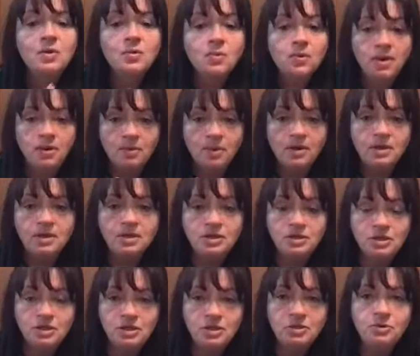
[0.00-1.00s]
What I want you to
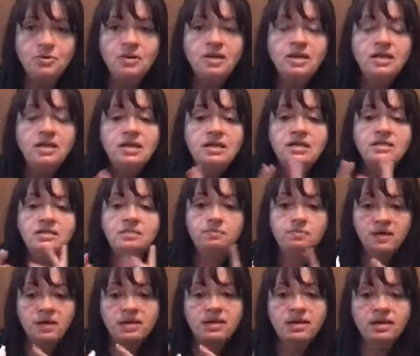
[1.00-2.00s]
do is
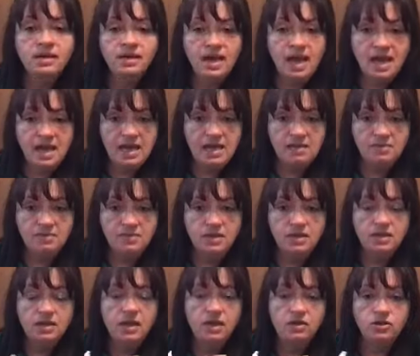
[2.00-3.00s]
pick a game
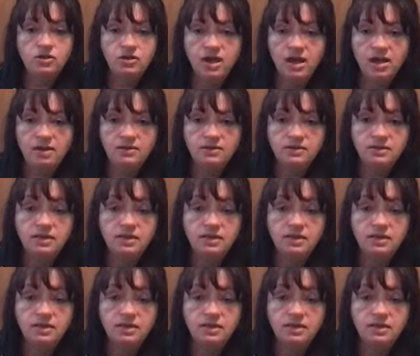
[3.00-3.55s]
in your house.